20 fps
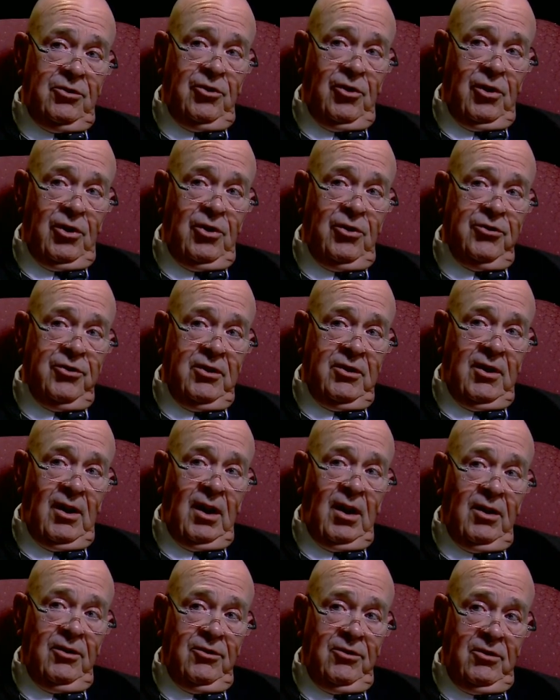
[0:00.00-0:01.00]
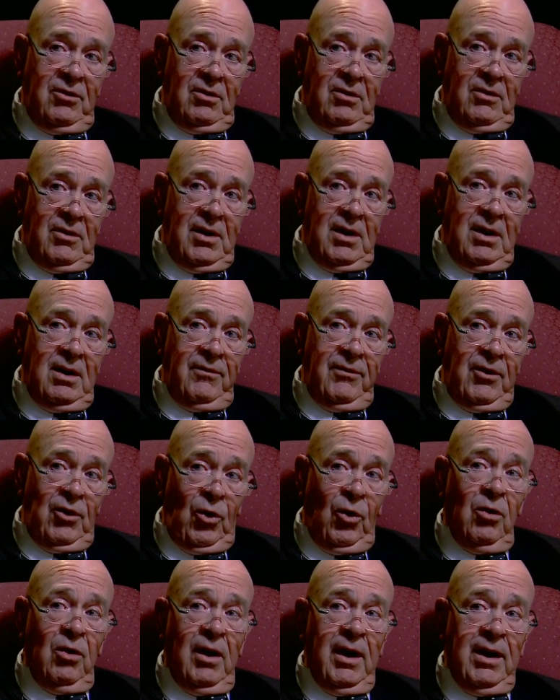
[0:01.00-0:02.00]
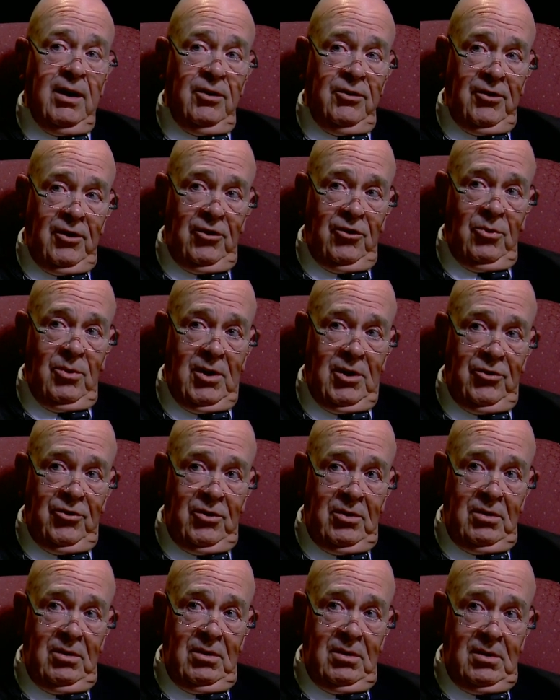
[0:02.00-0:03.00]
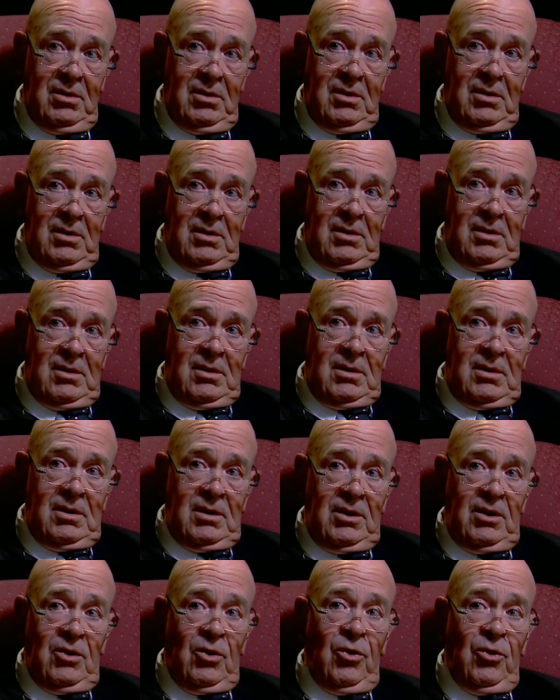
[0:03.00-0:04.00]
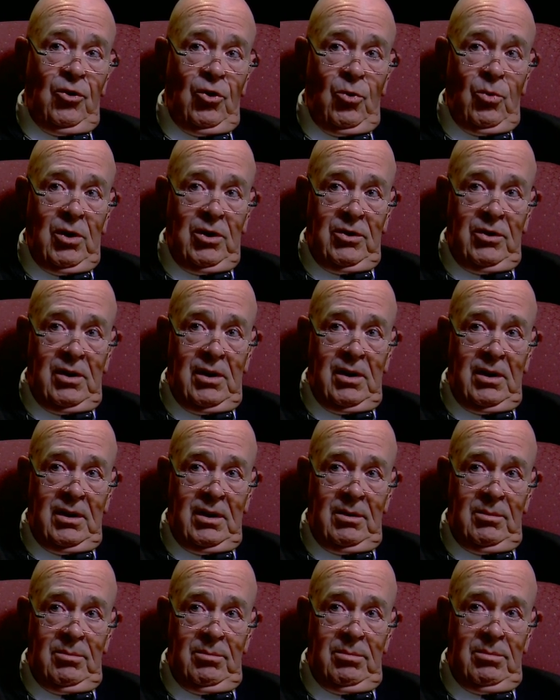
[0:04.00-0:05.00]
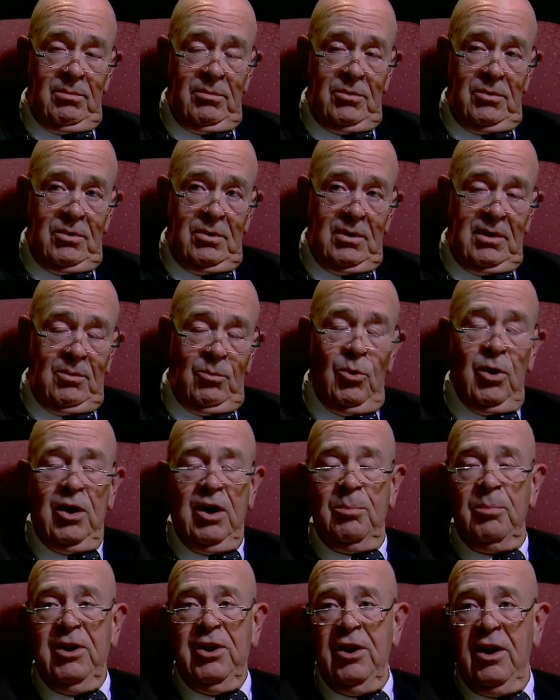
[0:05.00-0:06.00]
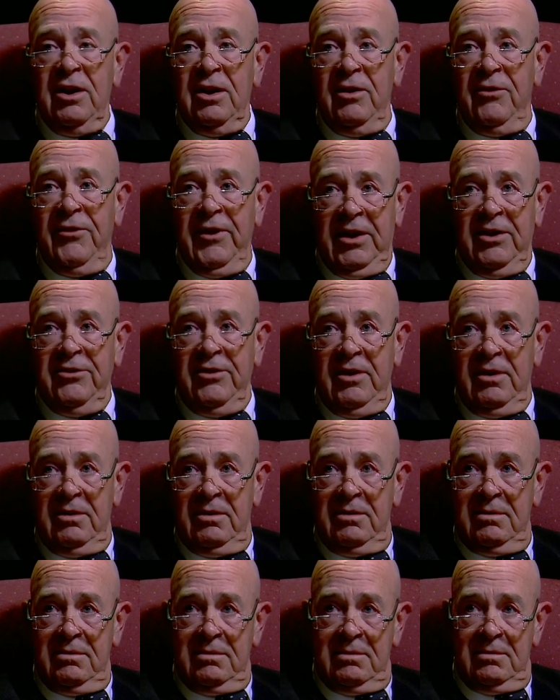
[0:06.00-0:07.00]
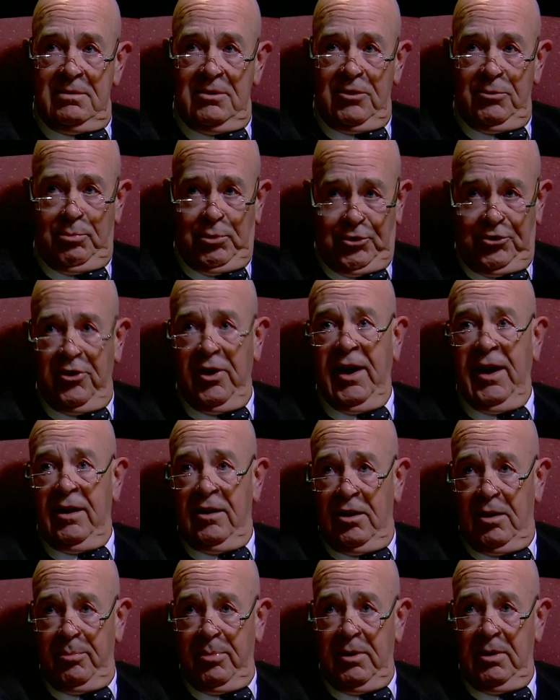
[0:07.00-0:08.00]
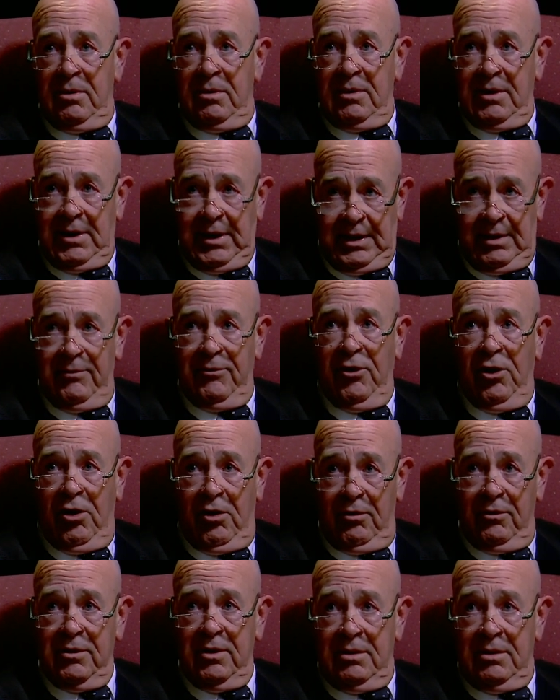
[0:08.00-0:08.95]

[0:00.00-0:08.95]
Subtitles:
Jerry used to tell us that if you don't like a situation and you don't know what can be done to fix it, just put your hand up and get involved.